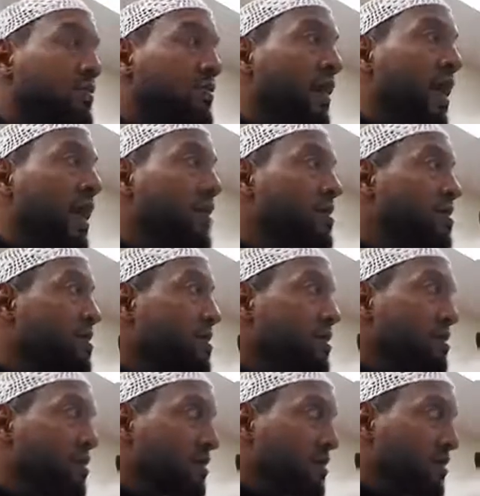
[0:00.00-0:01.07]
vast.
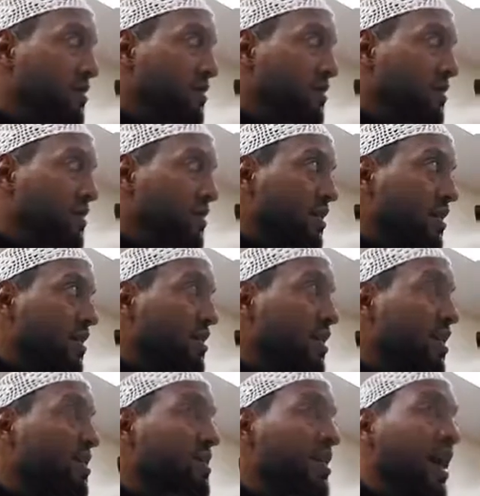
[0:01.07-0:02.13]
It
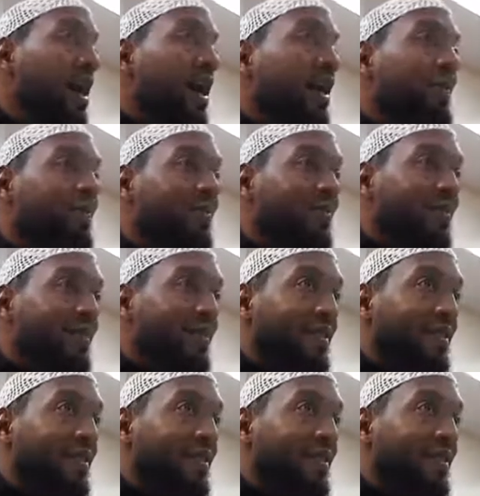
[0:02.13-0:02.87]
takes time.